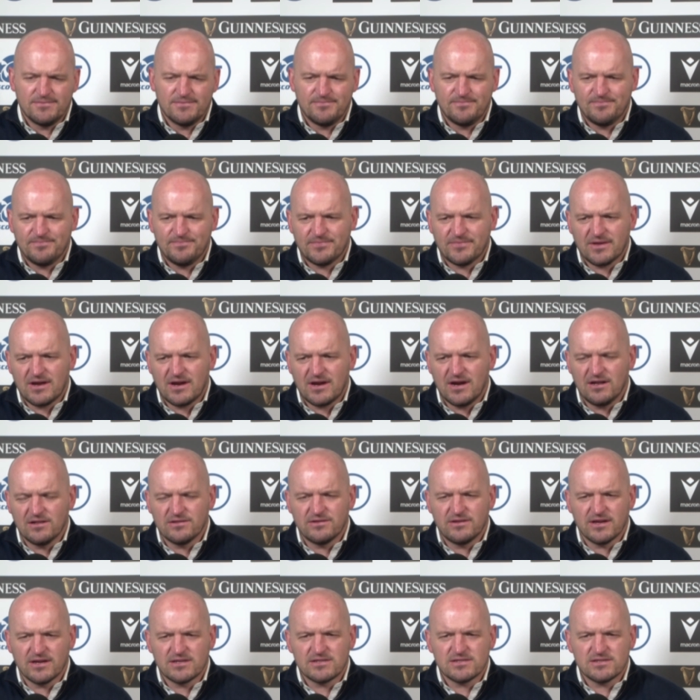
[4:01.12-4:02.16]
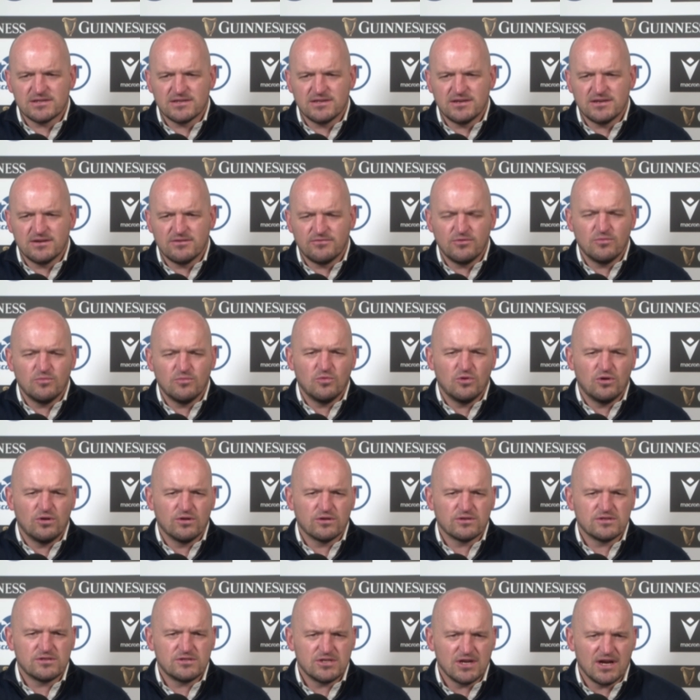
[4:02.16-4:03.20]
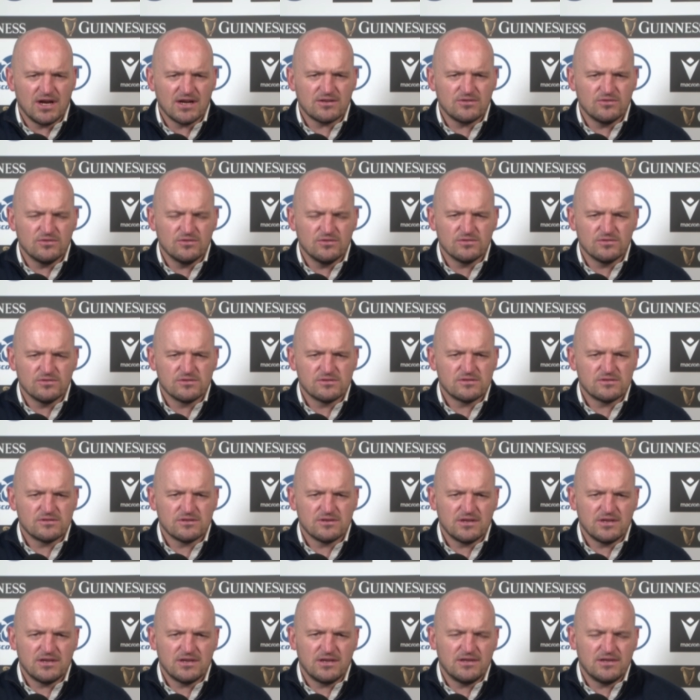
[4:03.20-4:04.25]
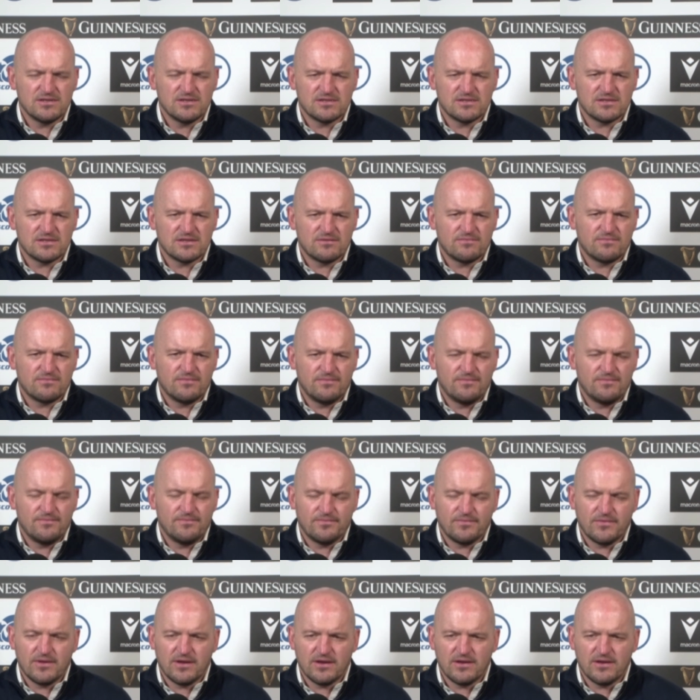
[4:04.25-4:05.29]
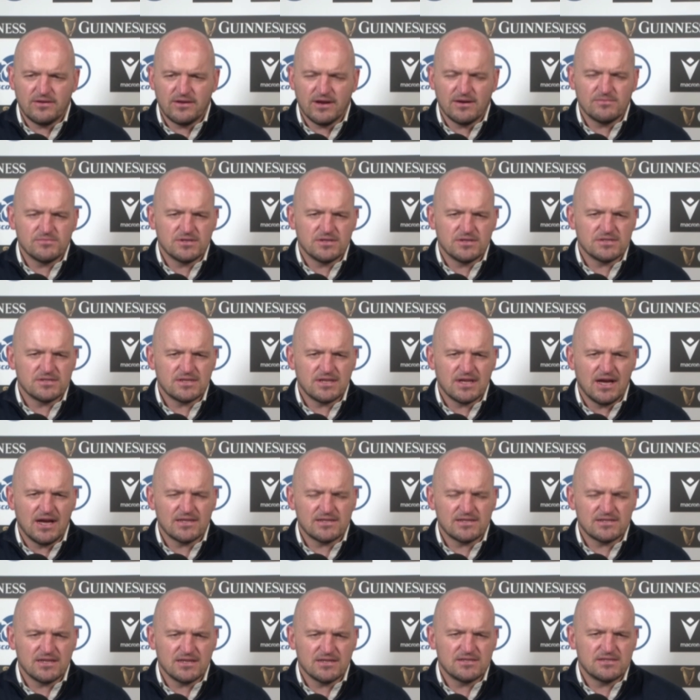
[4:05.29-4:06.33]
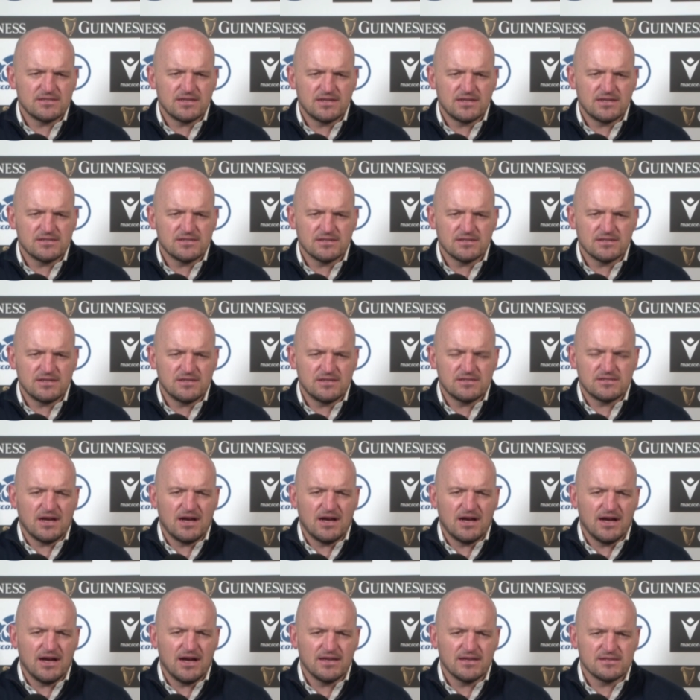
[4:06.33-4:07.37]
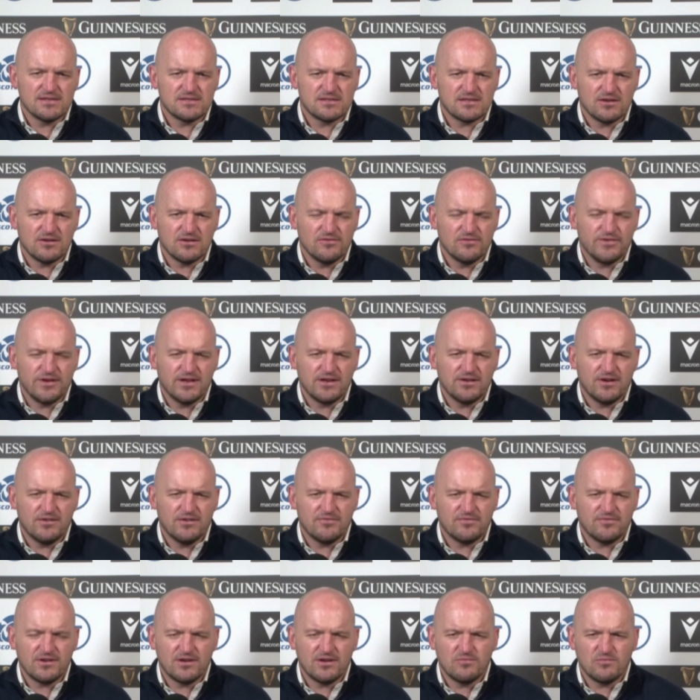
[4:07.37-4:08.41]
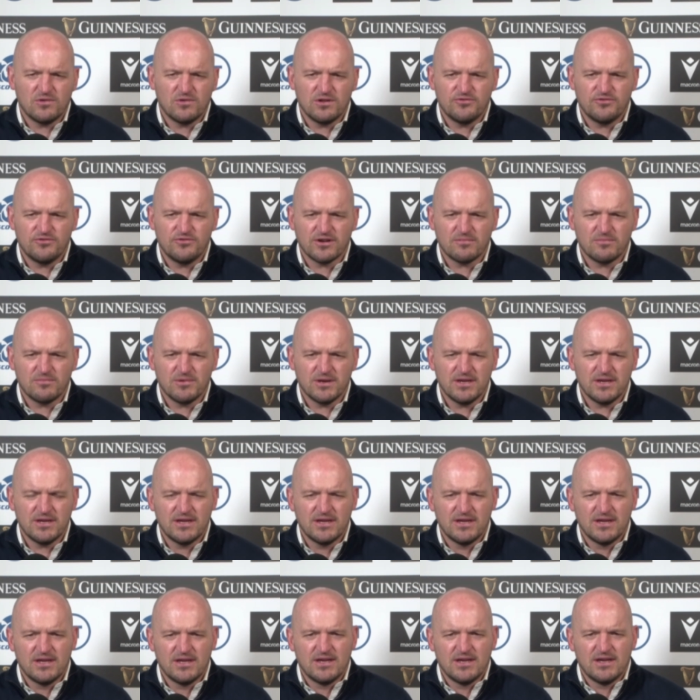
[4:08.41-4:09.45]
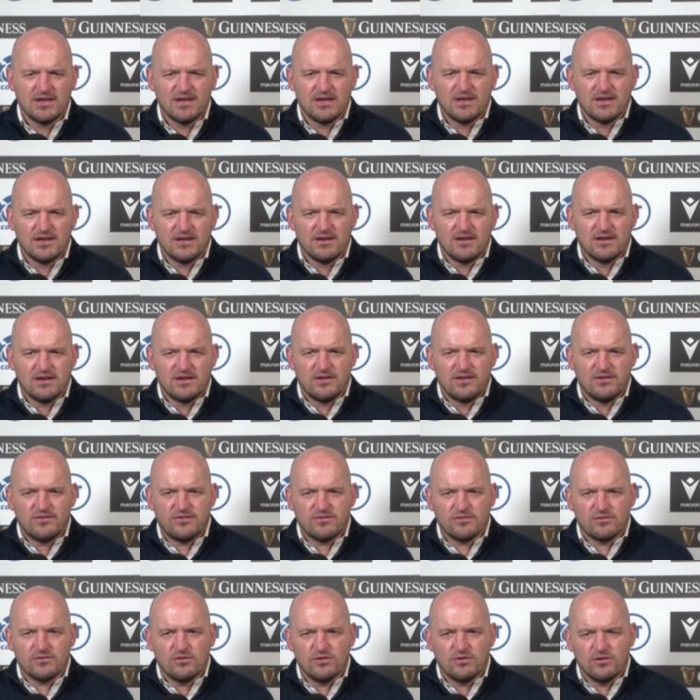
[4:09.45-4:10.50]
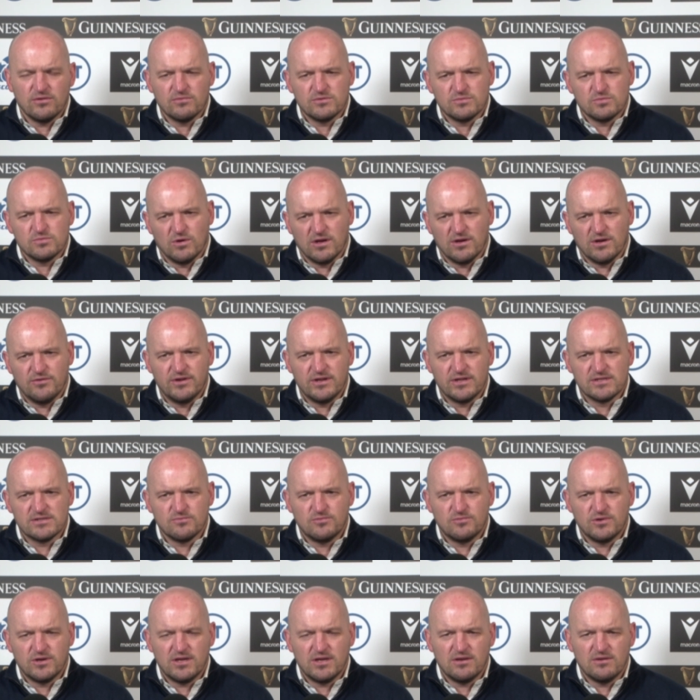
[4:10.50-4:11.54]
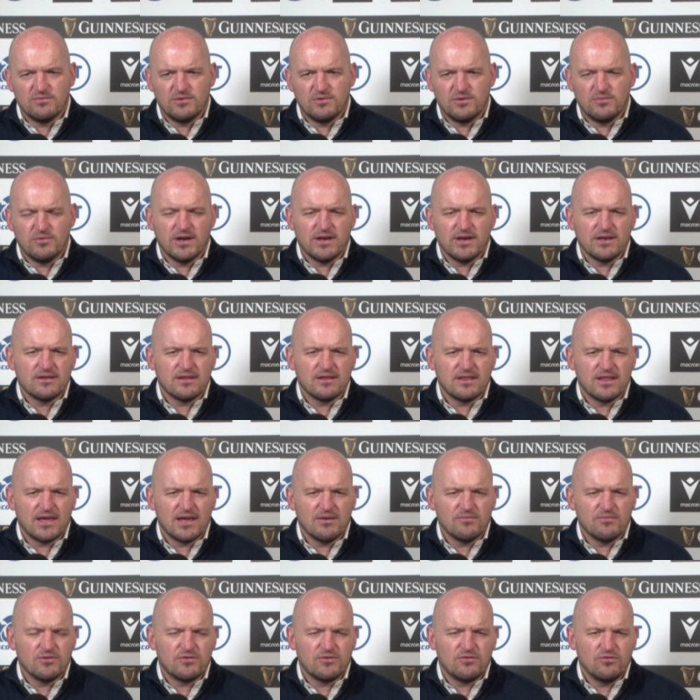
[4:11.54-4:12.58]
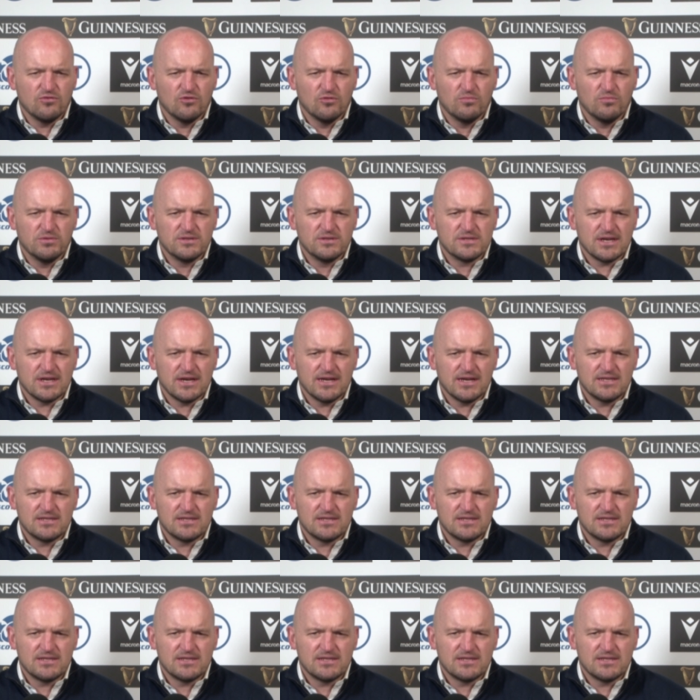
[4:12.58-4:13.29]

Karl Dickson rewards jackals. He's in terms of the stats this season, he's the highest of any referee in world rugby. So it was one reason we, we went into the game with two open sides,